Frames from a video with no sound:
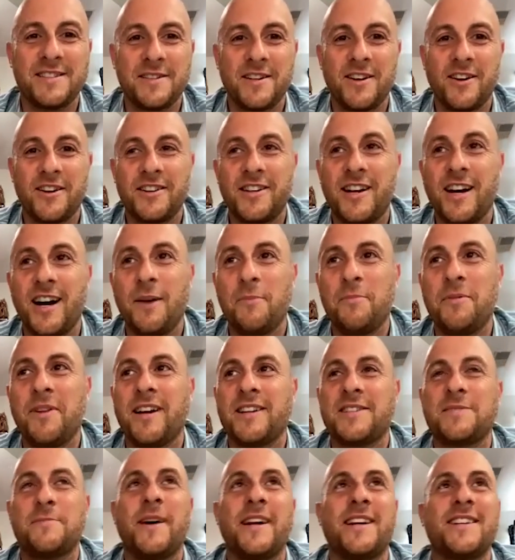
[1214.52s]
on
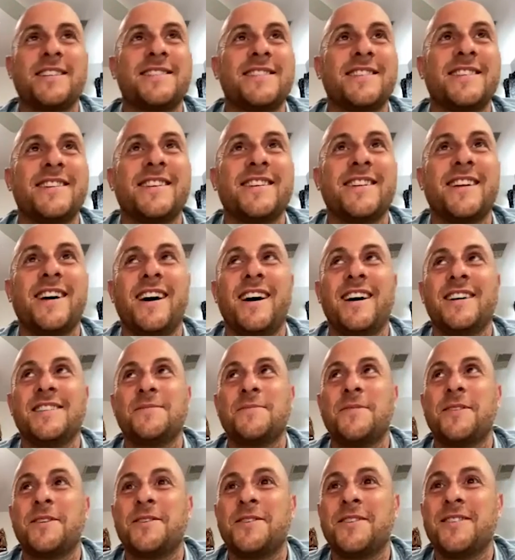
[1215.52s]
complex medicine in the
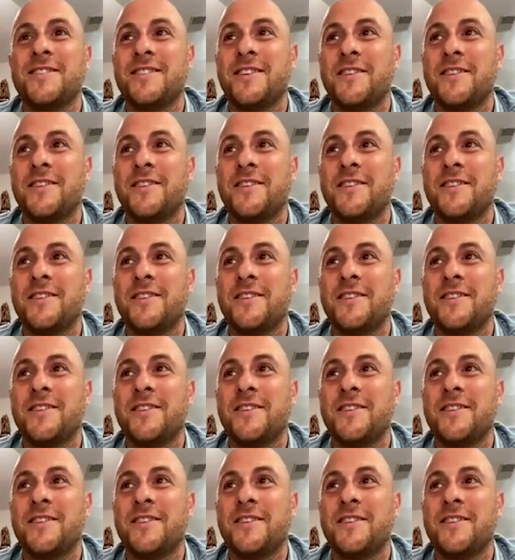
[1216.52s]
hospital,